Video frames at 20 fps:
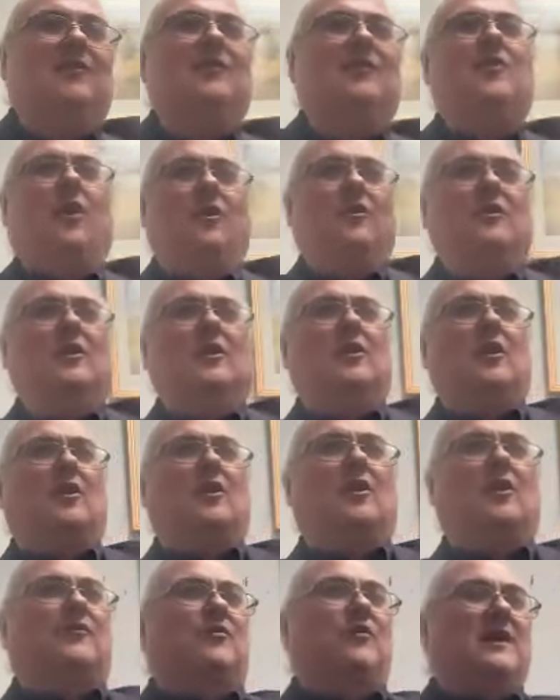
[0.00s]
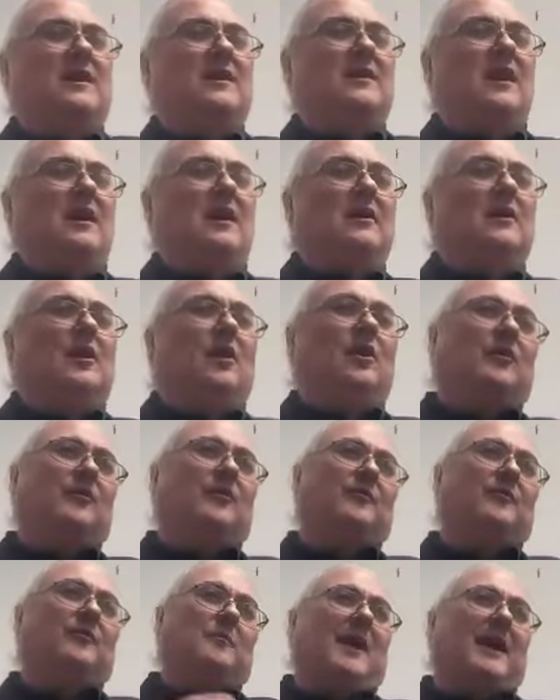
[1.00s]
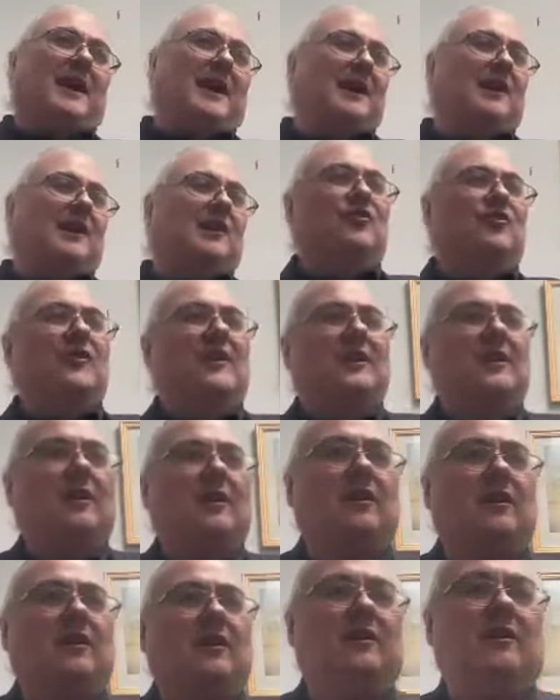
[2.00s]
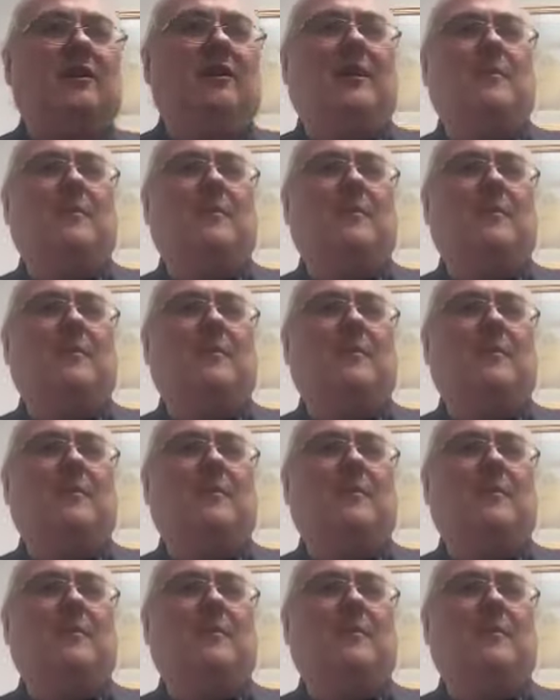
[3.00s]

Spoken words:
gotten a lot of mileage, that article.